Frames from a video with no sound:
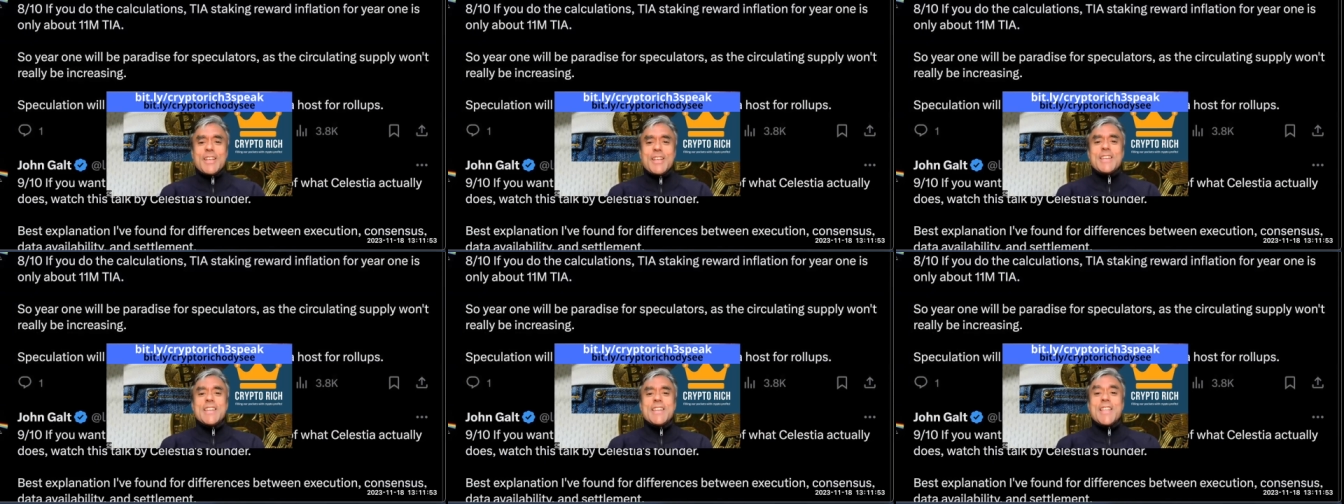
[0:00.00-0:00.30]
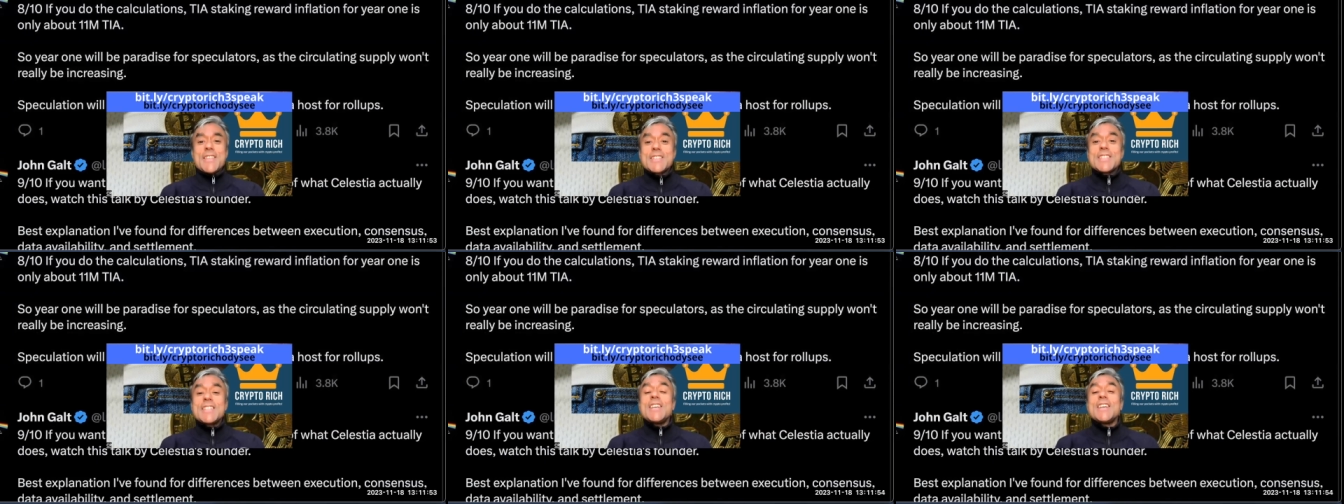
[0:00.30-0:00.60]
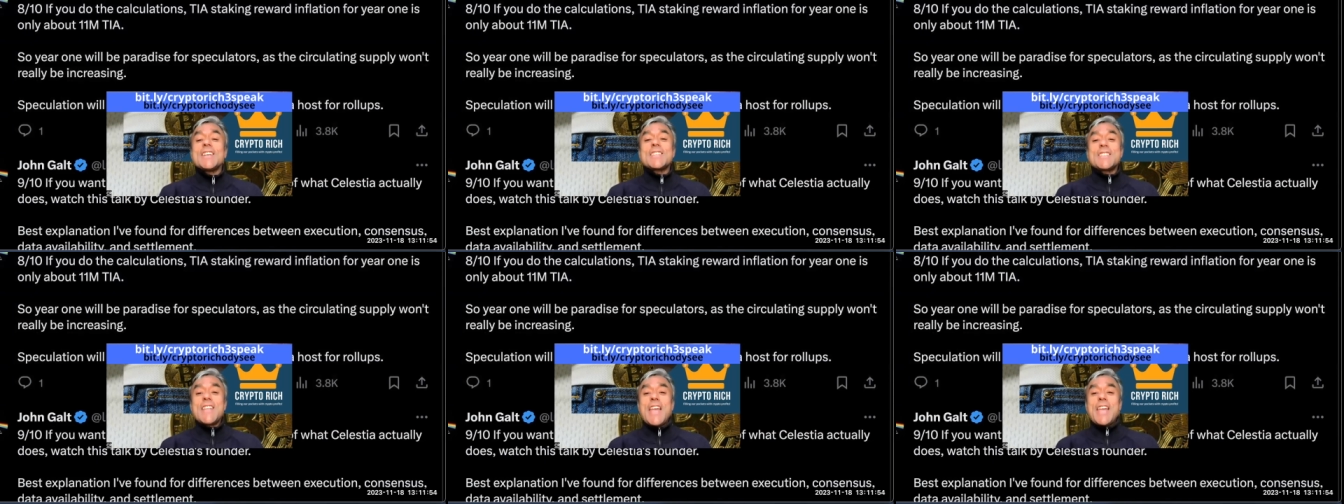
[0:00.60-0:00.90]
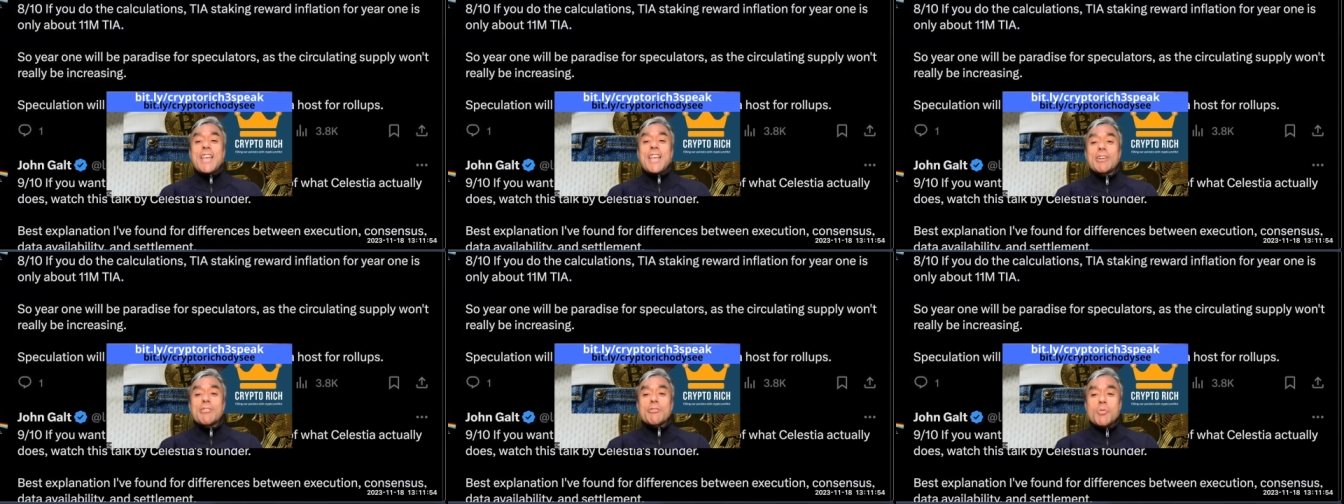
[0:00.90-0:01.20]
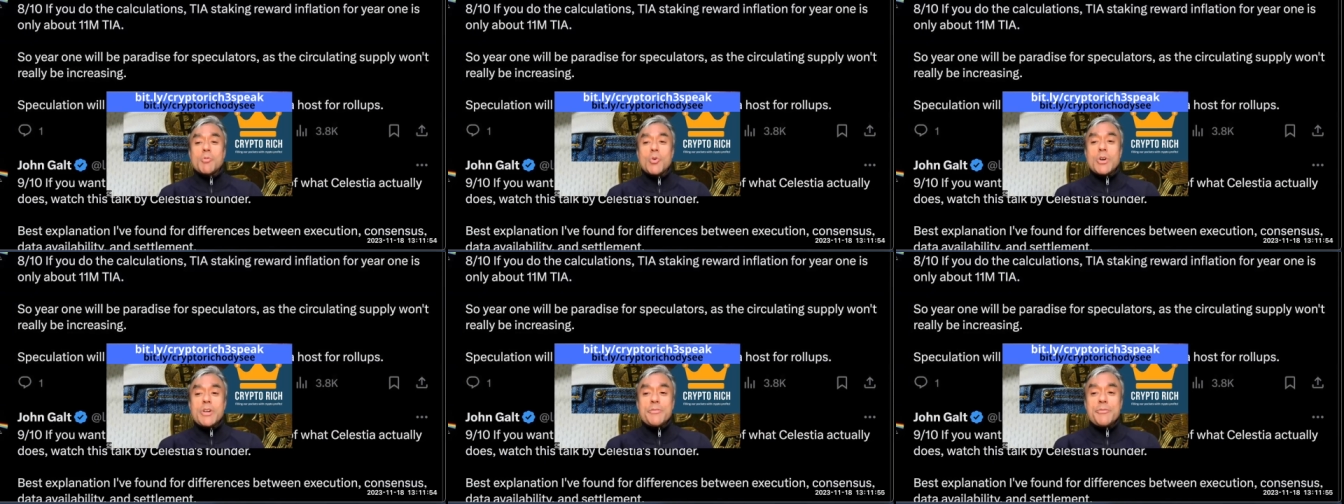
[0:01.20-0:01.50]
Now, the TIA staking
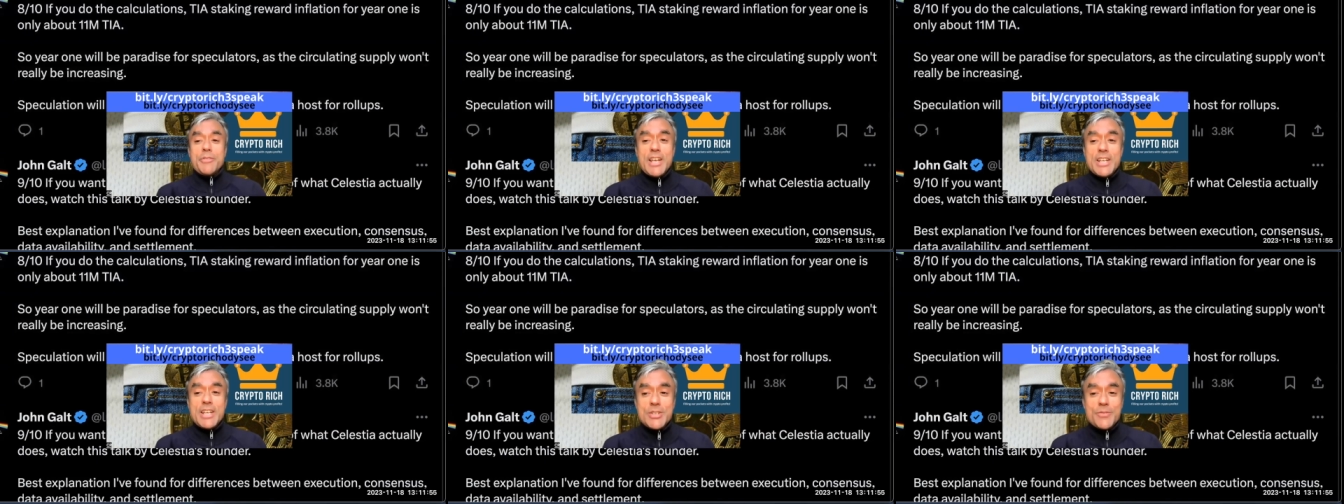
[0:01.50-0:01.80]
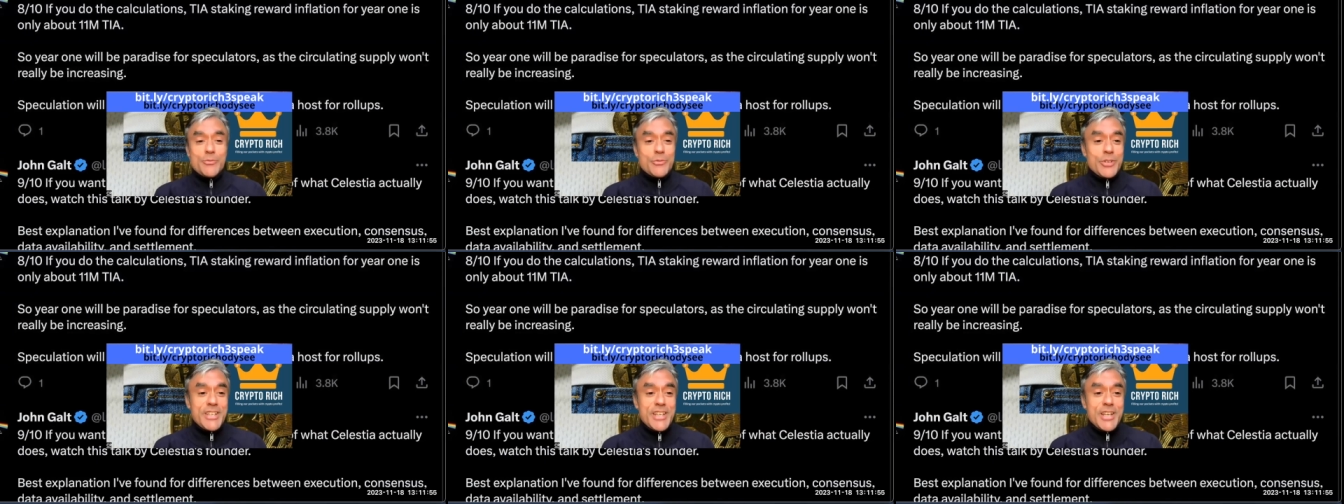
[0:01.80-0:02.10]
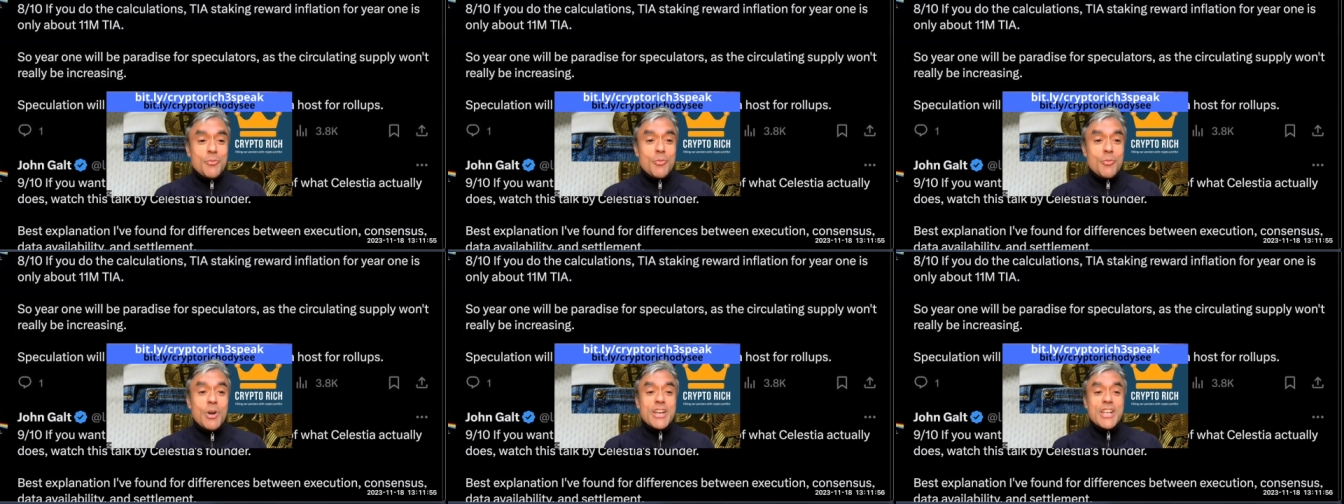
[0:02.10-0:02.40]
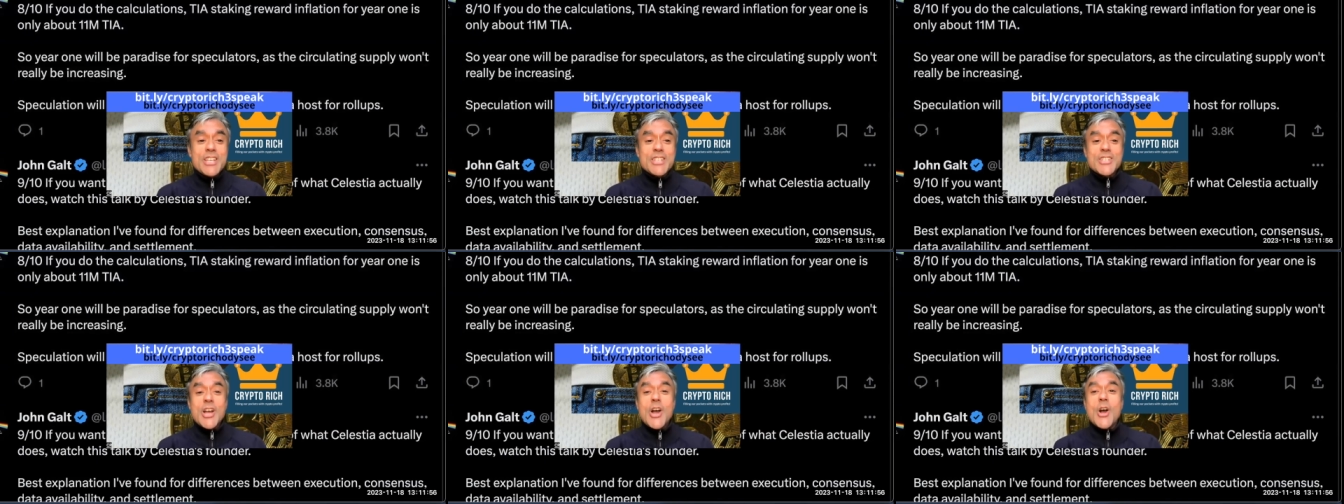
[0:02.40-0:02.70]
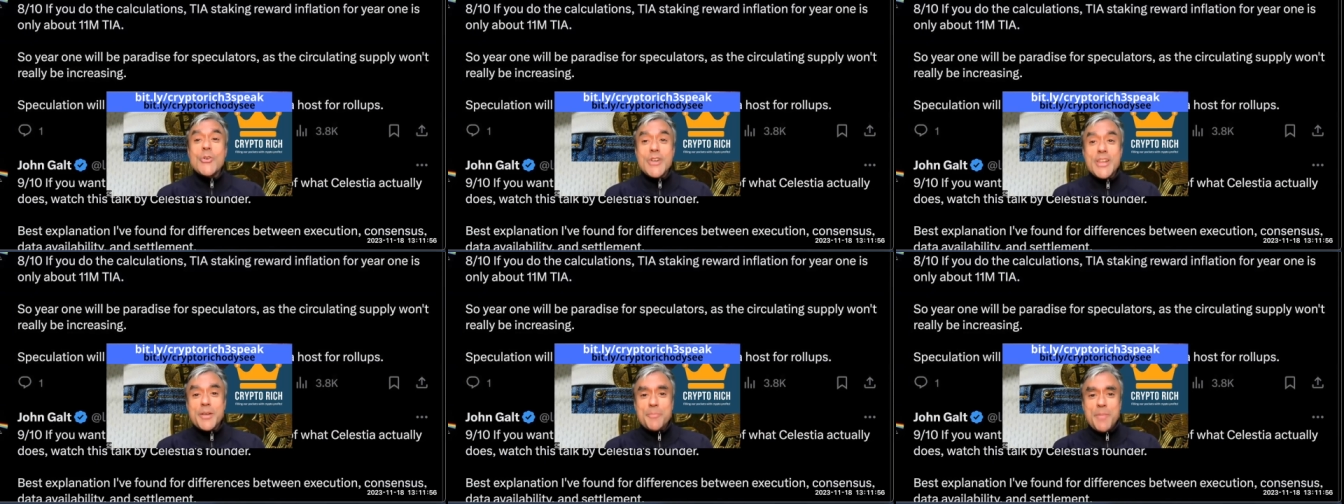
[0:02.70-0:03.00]
reward inflation for year 1 is
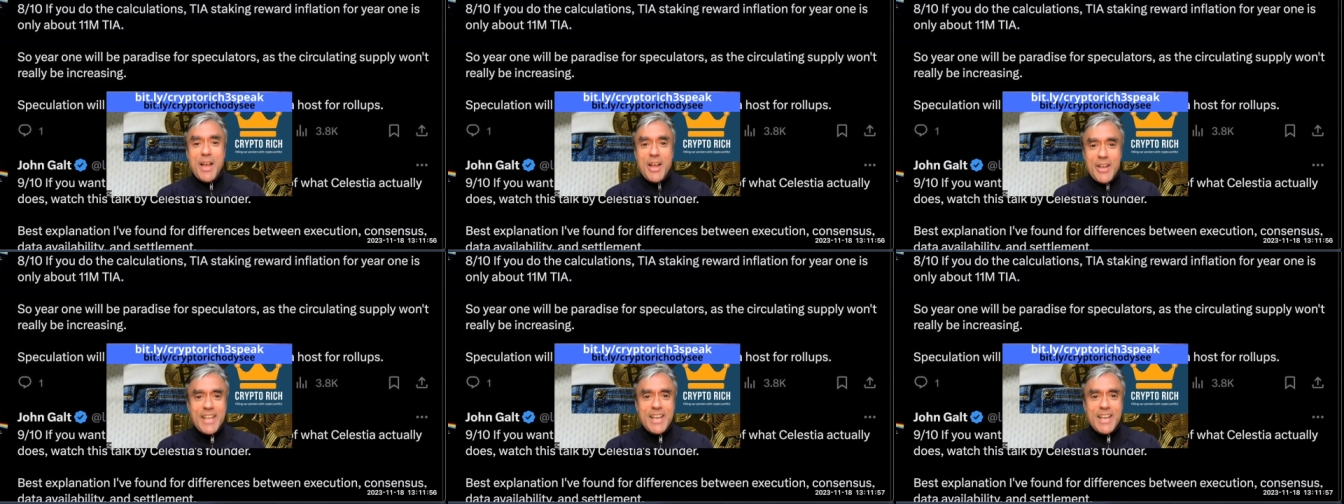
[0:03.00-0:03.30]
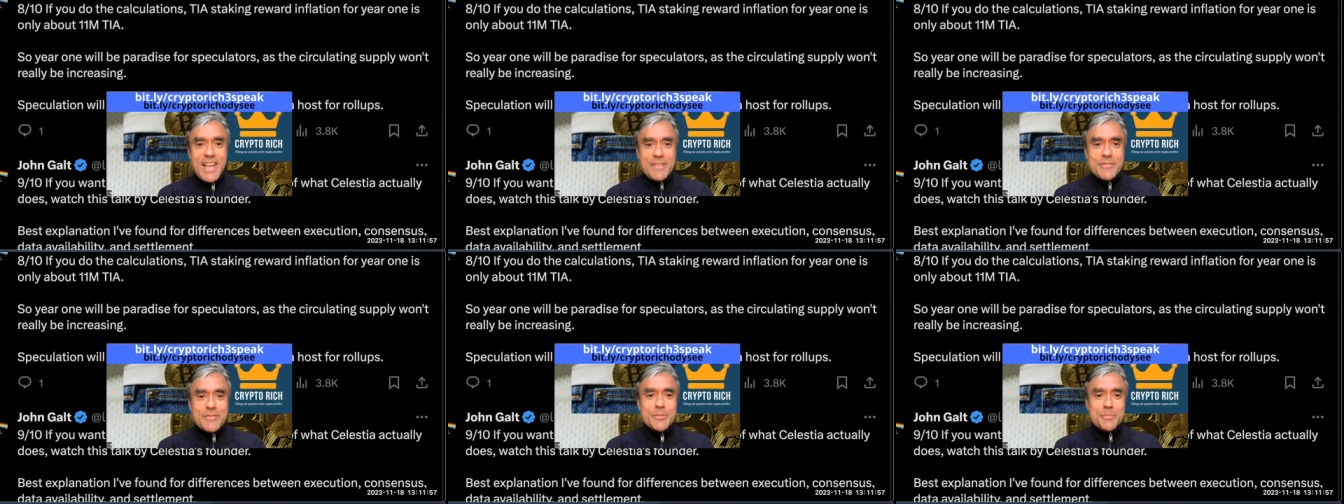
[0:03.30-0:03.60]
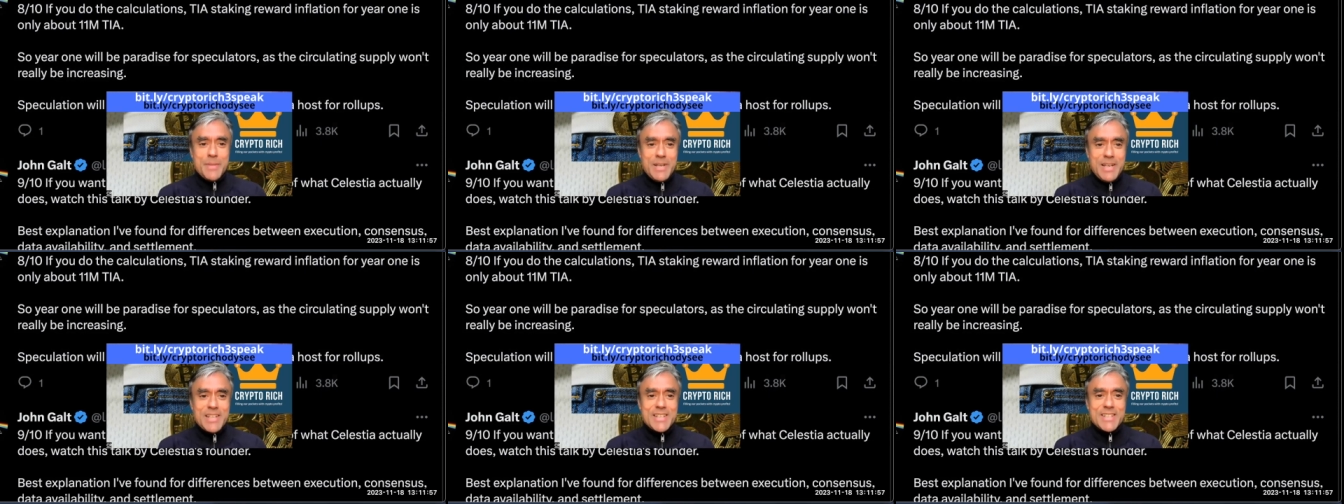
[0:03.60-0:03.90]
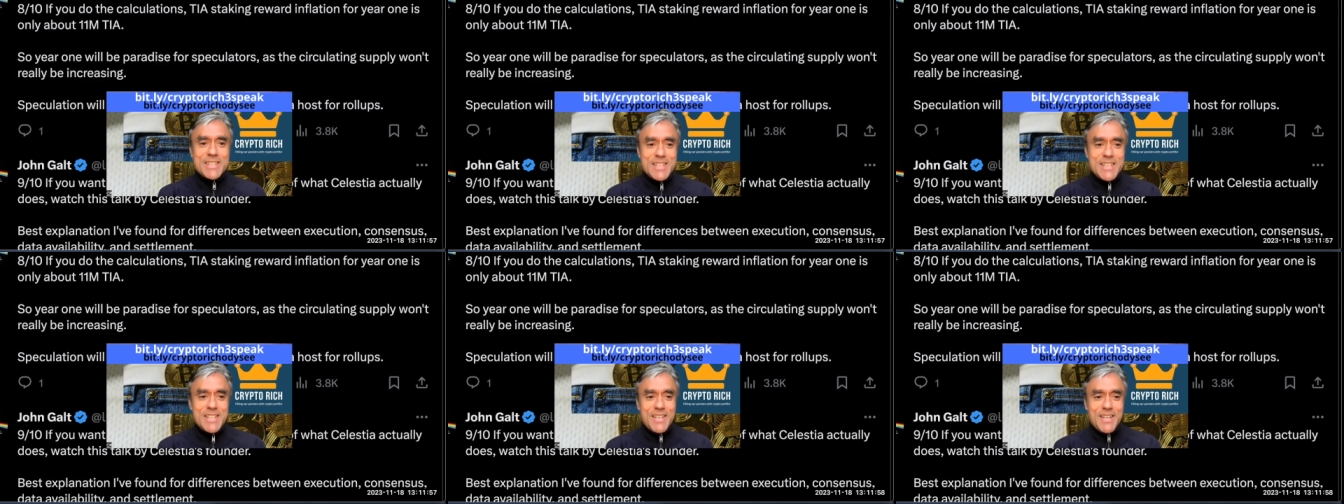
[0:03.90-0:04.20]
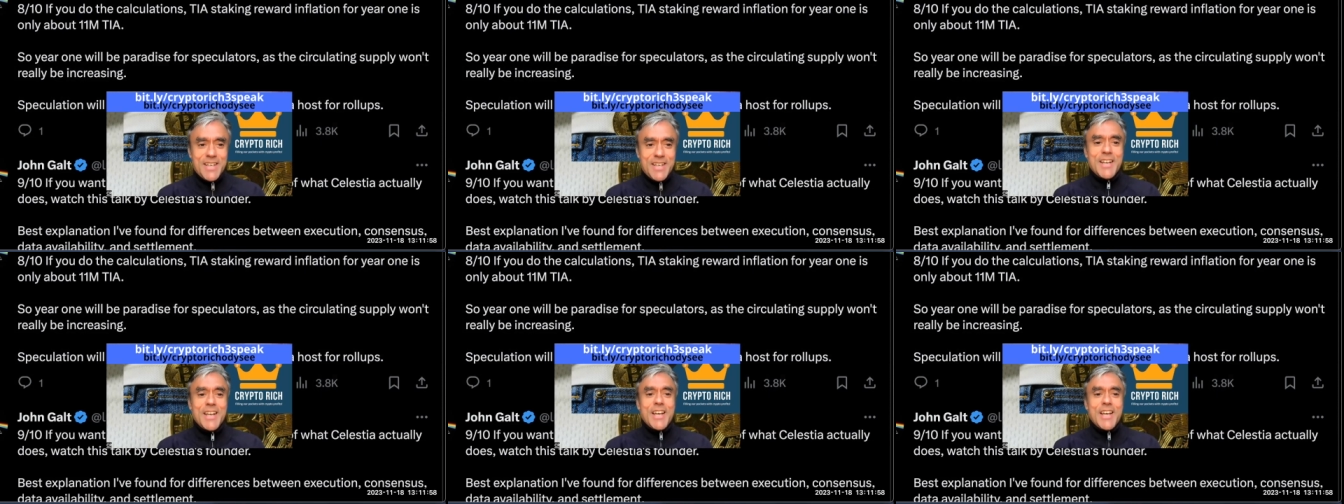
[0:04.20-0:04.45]
only about 11 million TIA.